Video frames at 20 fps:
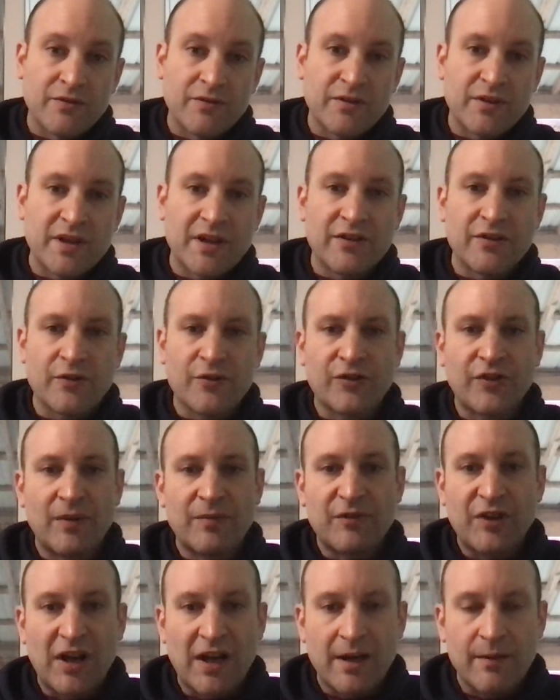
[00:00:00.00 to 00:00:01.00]
Yeah, there's some
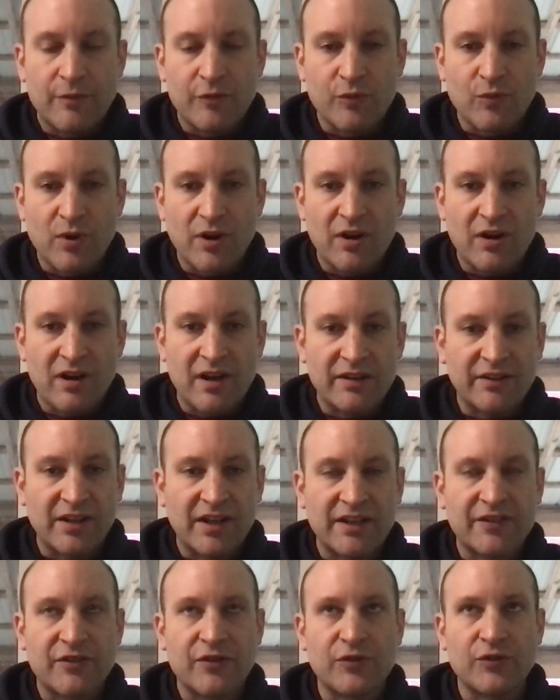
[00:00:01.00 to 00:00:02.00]
times where I
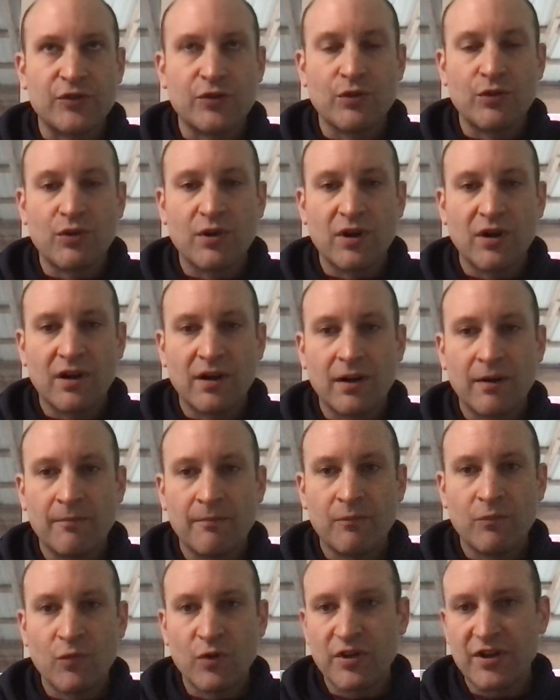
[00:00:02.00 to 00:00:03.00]
like to do
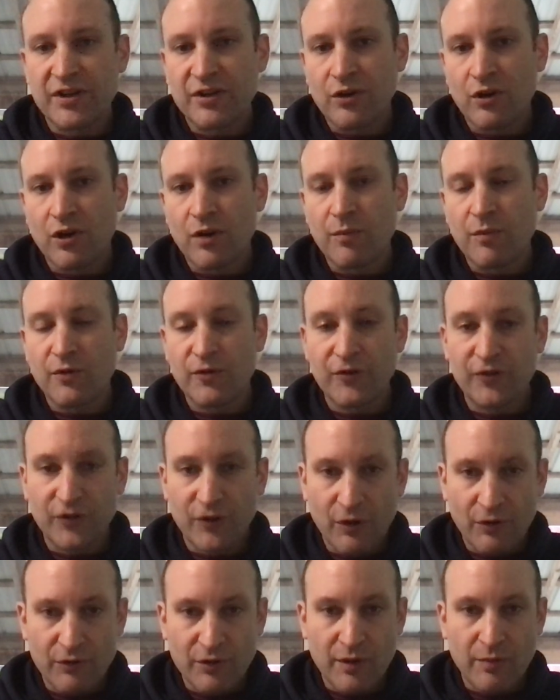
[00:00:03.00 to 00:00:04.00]
what they call
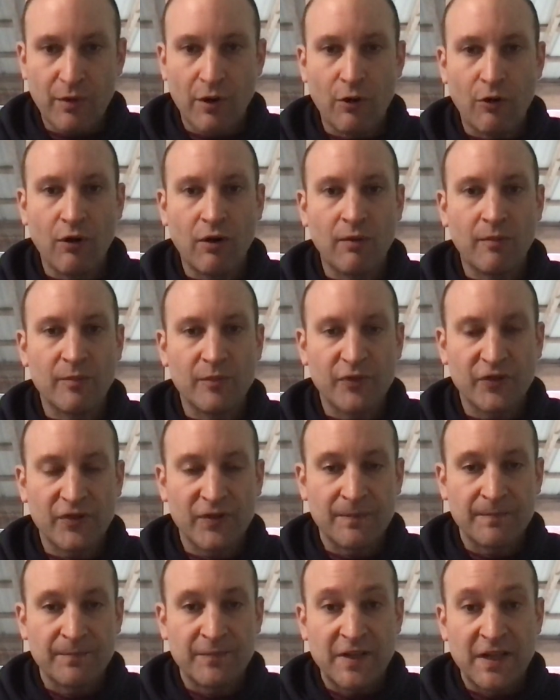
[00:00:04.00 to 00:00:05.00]
persona poems,
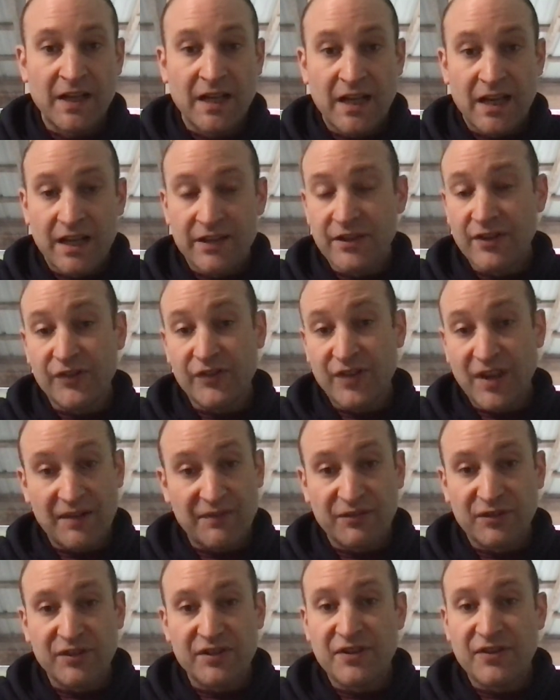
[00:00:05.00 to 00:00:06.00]
and this
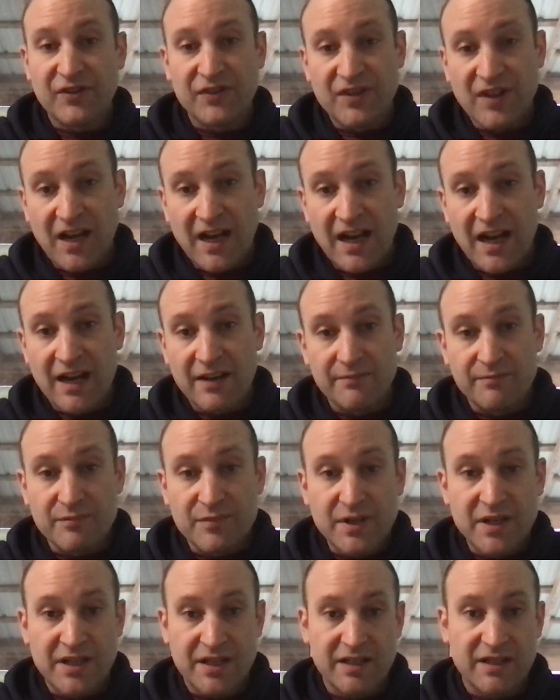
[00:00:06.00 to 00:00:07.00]
definitely is not
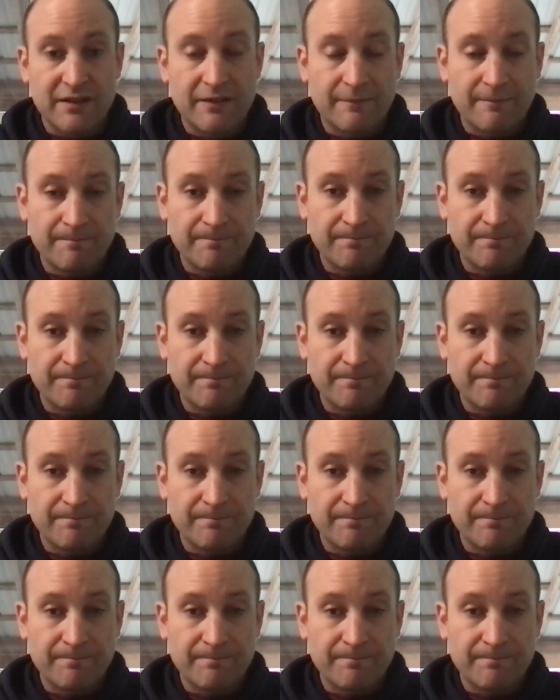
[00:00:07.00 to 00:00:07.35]
me,